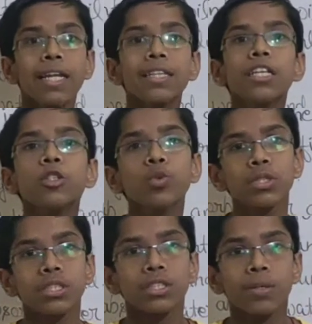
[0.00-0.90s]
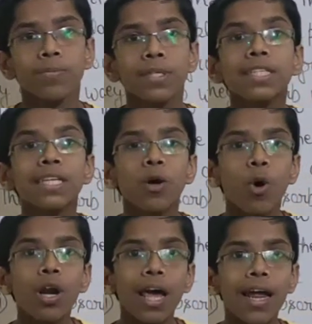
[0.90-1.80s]
in the shoot system. These
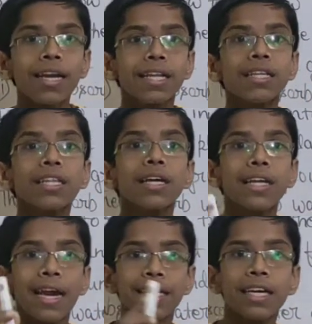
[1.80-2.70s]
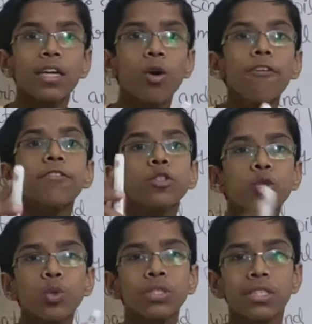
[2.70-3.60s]
all are in the category of
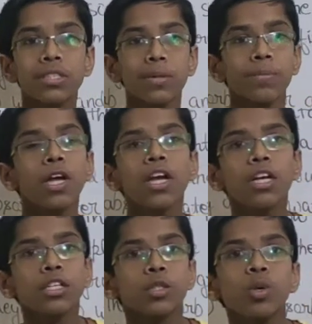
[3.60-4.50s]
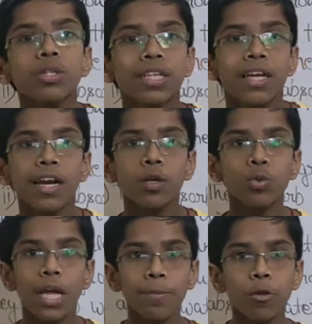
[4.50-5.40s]
shoot system. So there are two
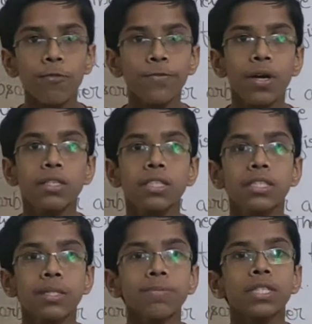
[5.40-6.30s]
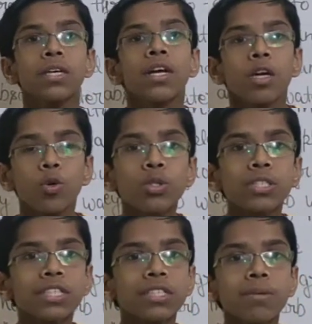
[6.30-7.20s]
types of systems, root
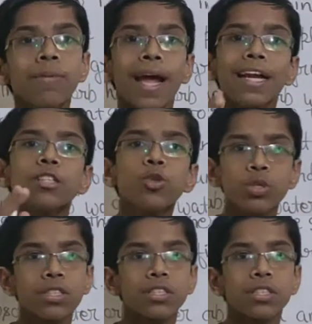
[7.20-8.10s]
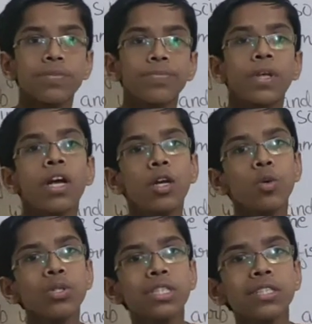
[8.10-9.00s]
system and shoot system.
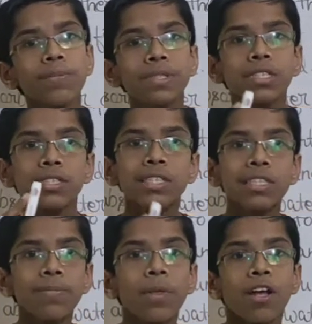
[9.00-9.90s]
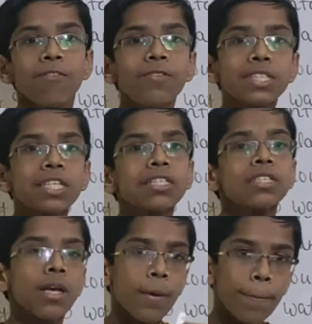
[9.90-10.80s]
Root system is the system which is
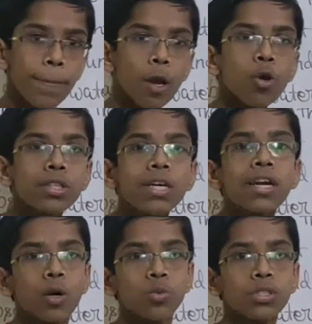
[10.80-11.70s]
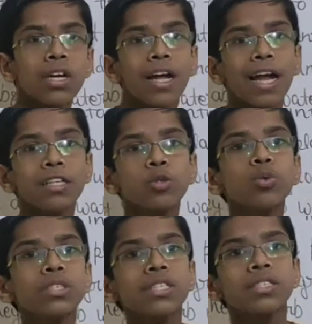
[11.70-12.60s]
below the ground, and
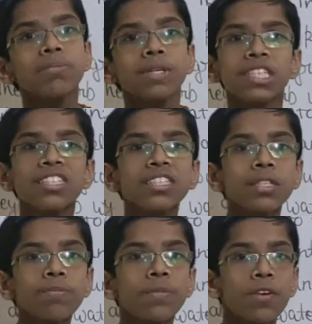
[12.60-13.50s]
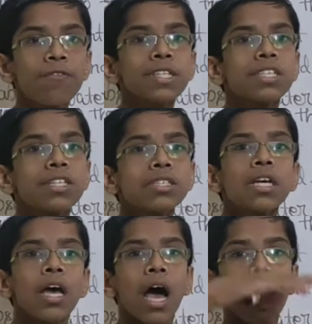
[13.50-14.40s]
shoot system is the system which is
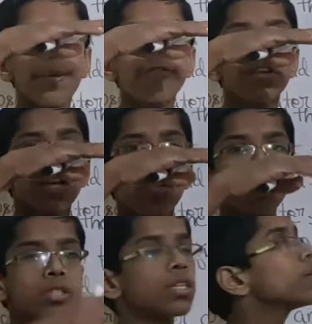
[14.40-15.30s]
above the ground.